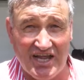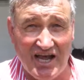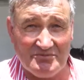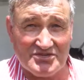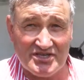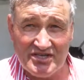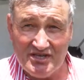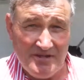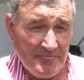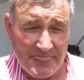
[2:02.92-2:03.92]
clubs.
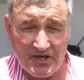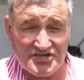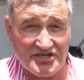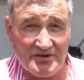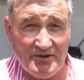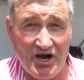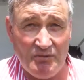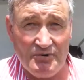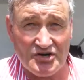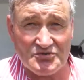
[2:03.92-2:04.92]
And I said to my
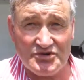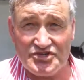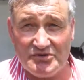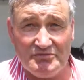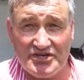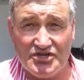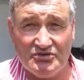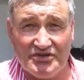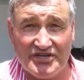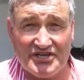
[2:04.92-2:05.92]
old boss, we shouldn't be
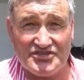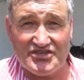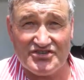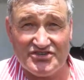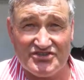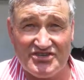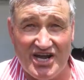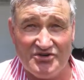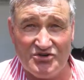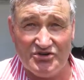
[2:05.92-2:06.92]
doing this. This is
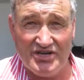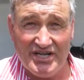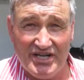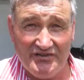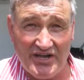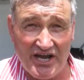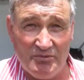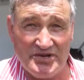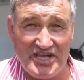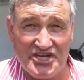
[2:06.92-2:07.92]
no good.
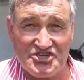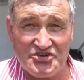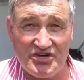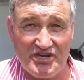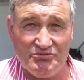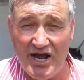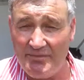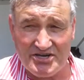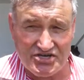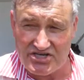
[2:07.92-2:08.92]
They'll be history.
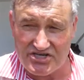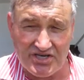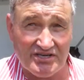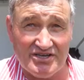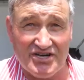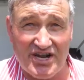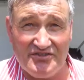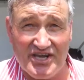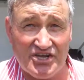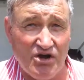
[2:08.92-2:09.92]
Rubbish, he said.
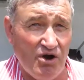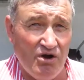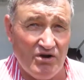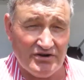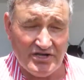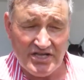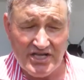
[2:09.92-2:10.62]
They're gone.